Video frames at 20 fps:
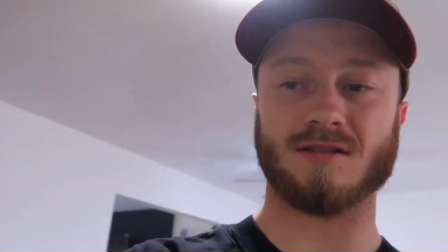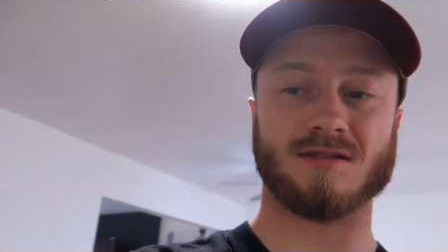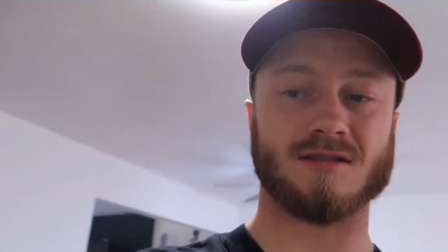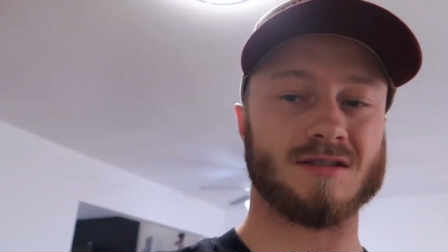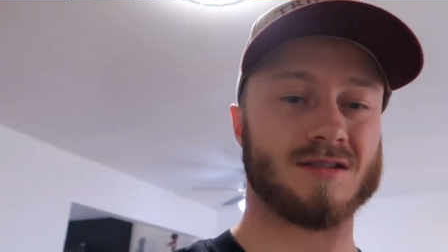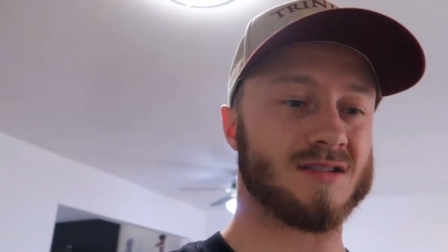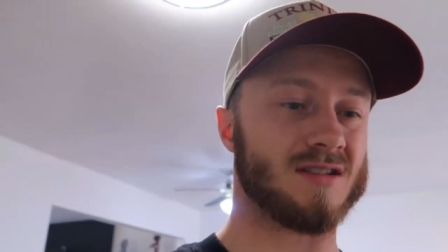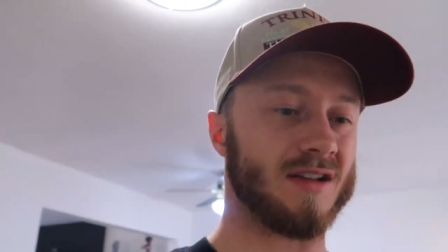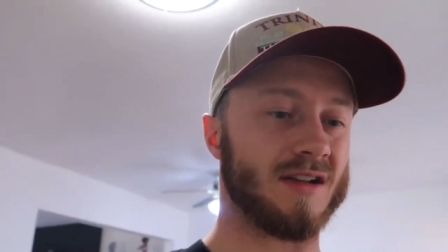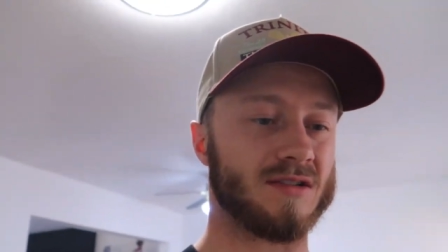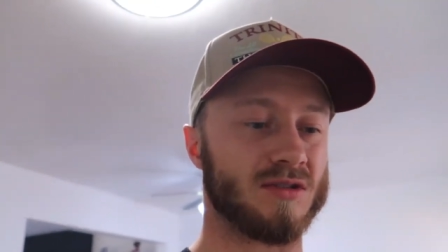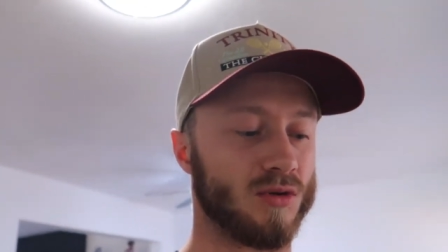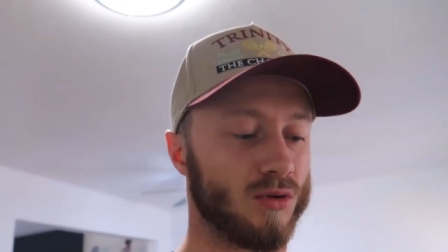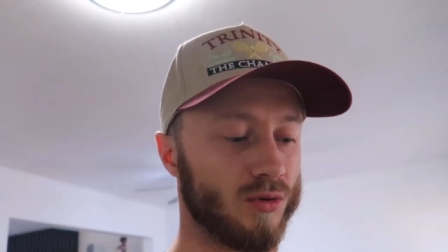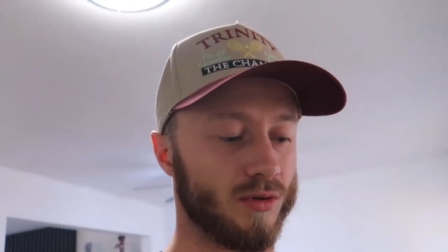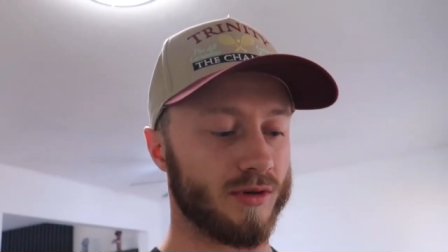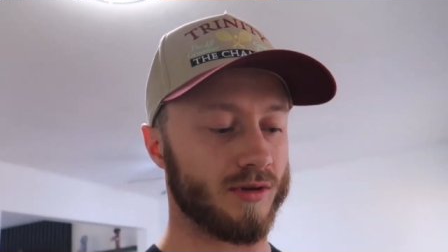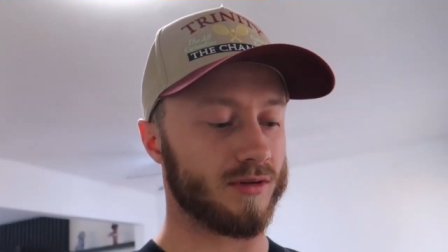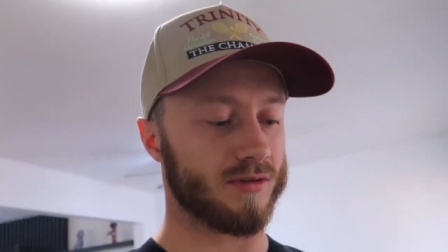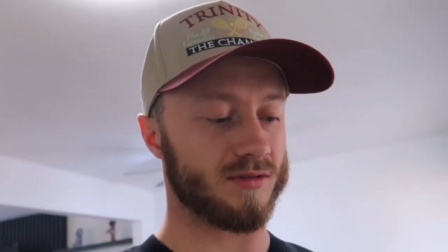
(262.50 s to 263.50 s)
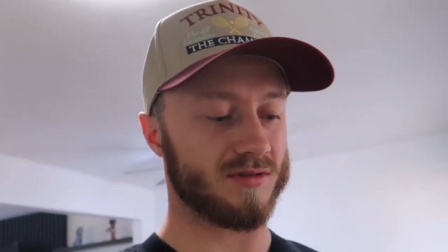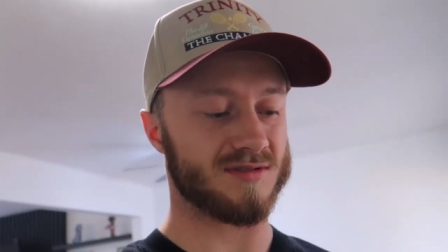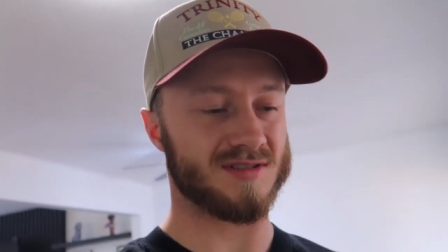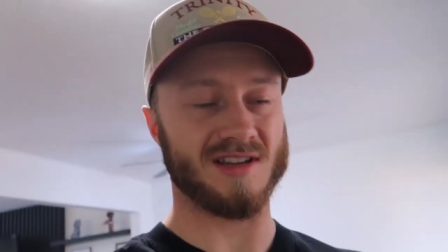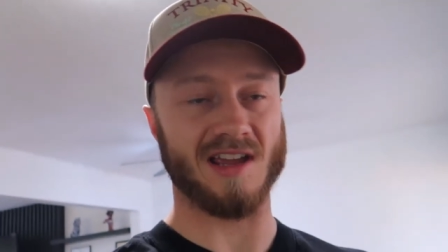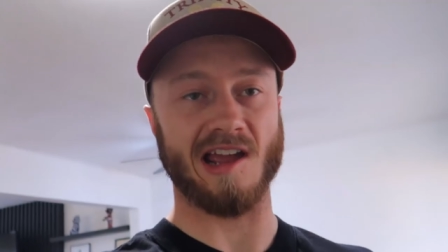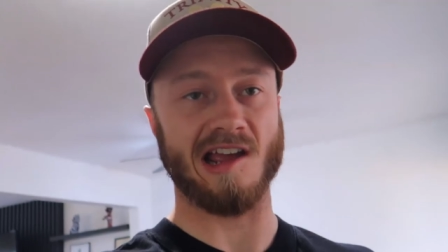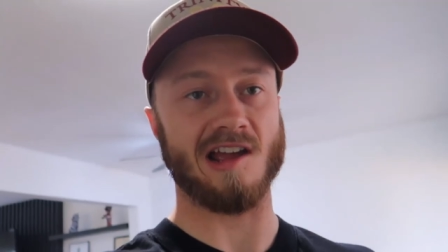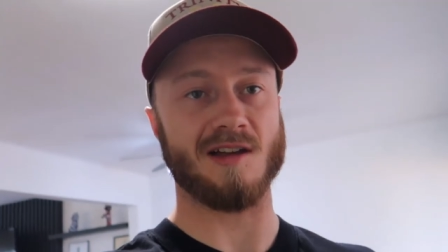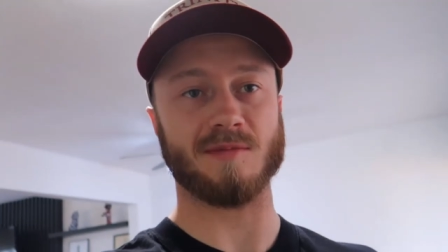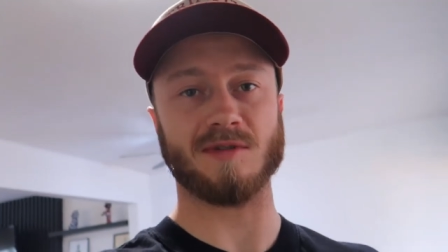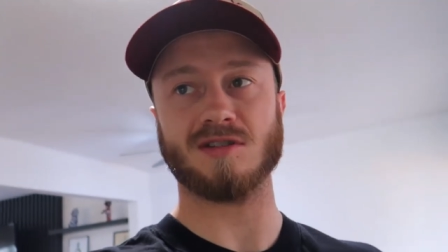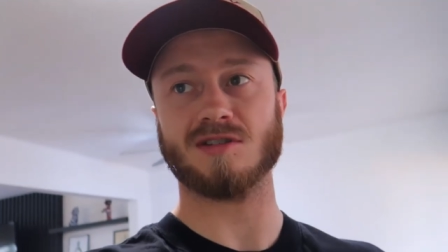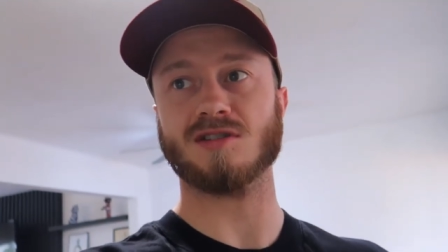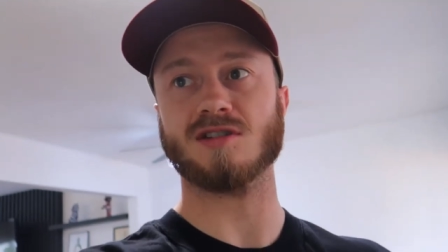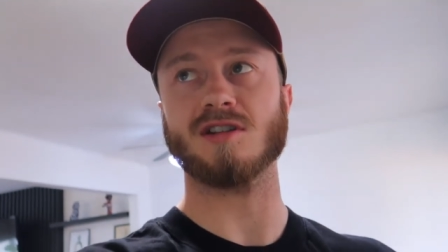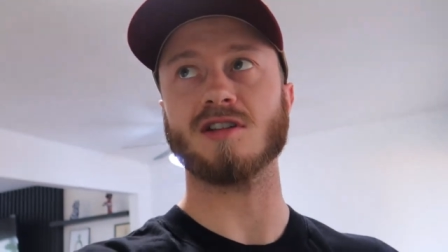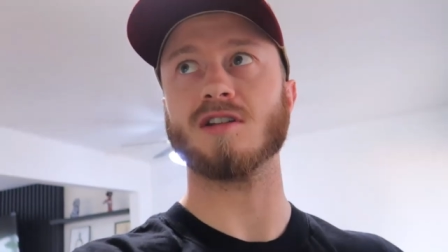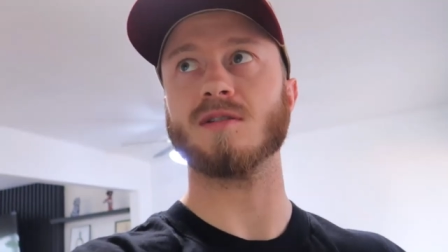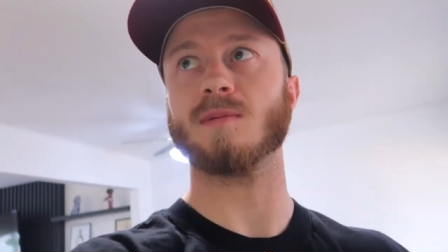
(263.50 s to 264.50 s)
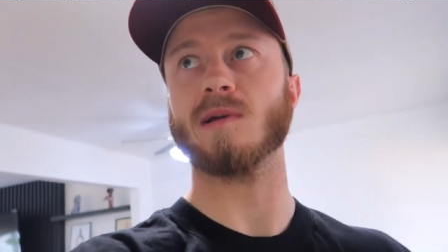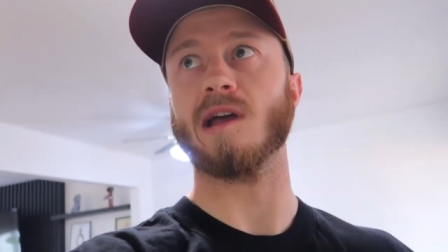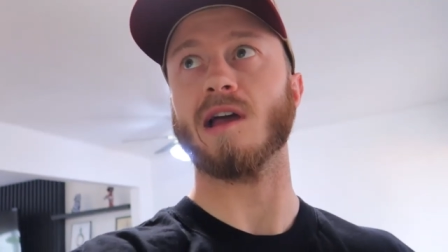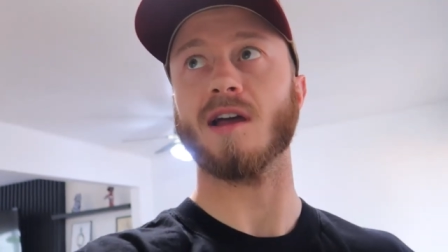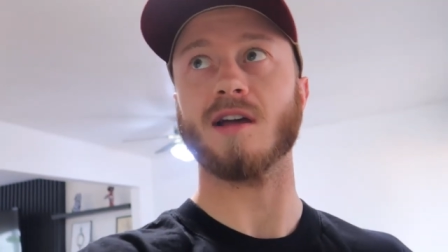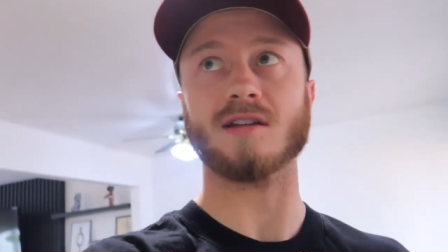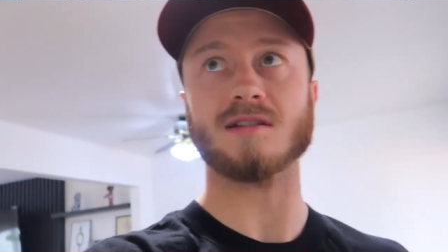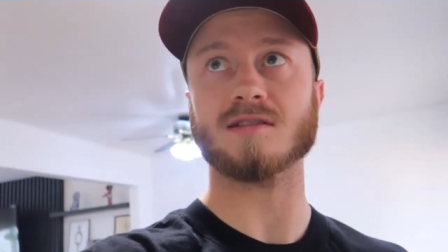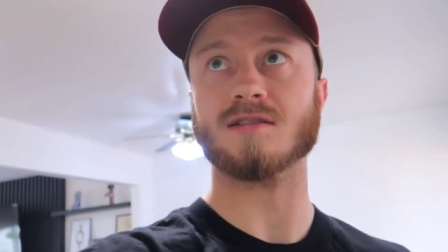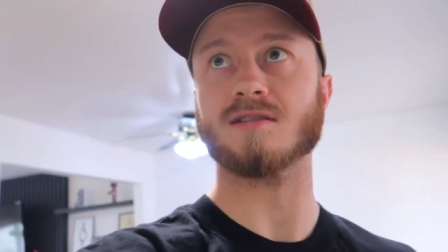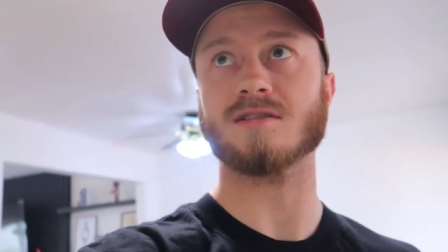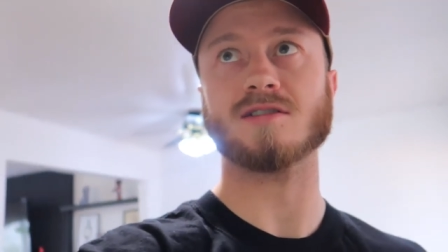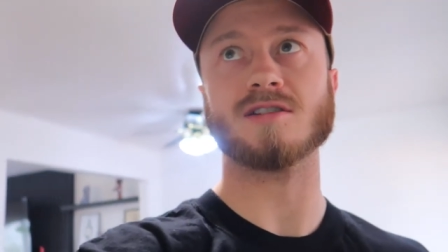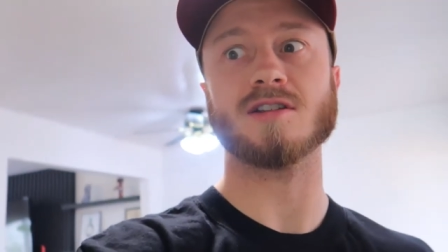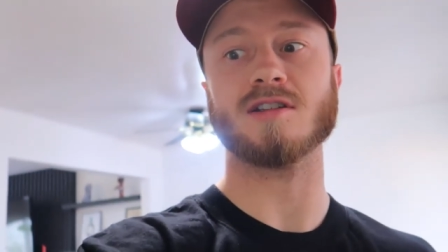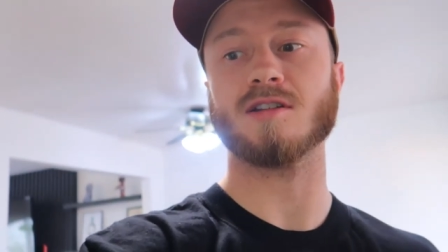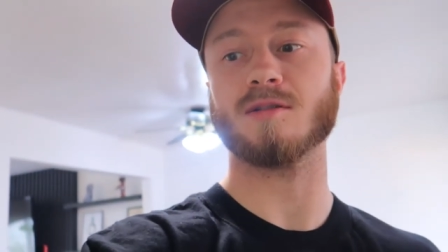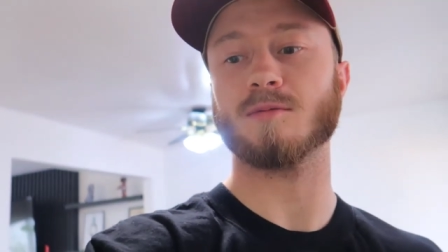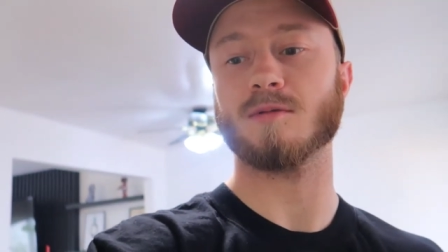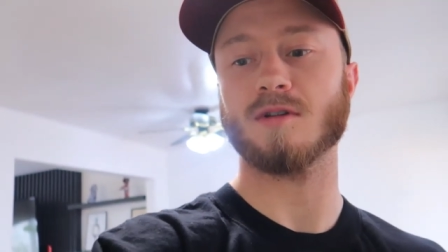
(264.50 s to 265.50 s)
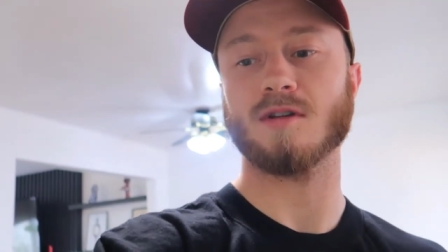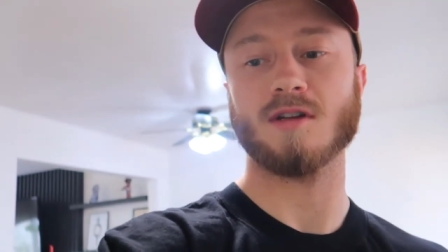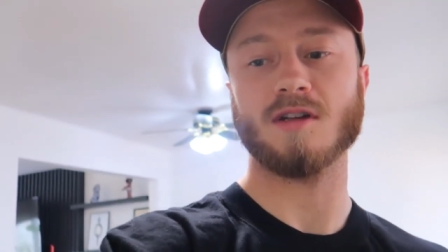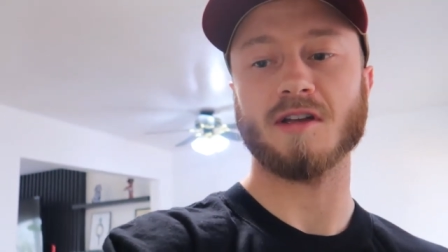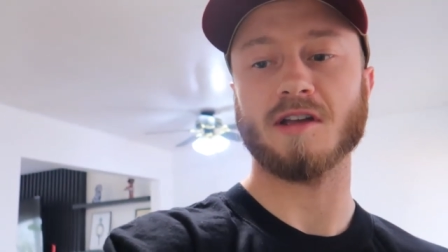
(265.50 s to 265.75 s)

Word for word: It's just like the oils, ham is cheap, eggs are cheap,